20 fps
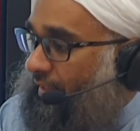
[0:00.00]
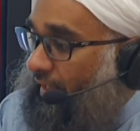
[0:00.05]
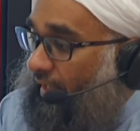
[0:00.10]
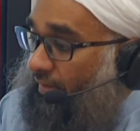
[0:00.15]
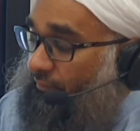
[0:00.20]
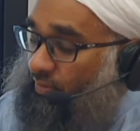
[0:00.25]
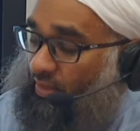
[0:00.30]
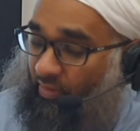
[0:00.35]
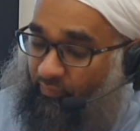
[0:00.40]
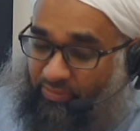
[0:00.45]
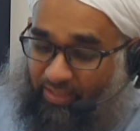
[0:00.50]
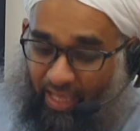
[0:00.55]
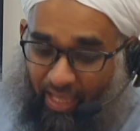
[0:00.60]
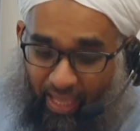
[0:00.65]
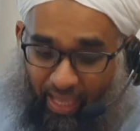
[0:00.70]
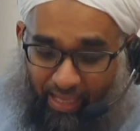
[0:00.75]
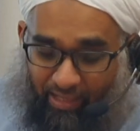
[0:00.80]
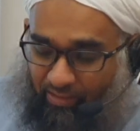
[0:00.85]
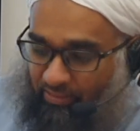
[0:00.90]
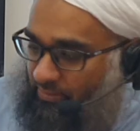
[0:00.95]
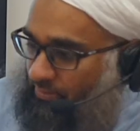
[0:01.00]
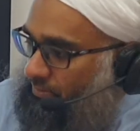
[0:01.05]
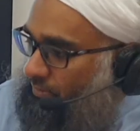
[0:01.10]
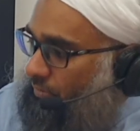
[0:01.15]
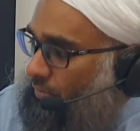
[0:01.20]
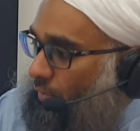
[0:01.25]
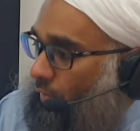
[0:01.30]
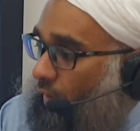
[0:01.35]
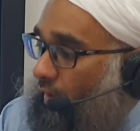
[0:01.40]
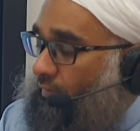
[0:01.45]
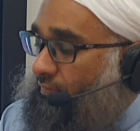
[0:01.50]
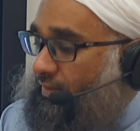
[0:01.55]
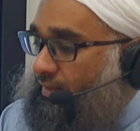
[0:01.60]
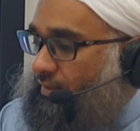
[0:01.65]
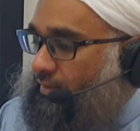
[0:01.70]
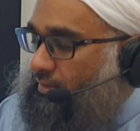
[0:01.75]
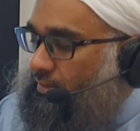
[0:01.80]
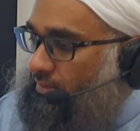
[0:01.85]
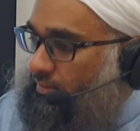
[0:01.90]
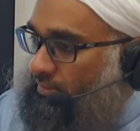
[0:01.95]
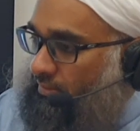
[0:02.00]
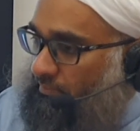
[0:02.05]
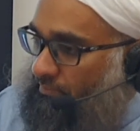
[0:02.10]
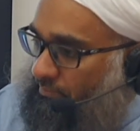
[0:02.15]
If you have the egg of a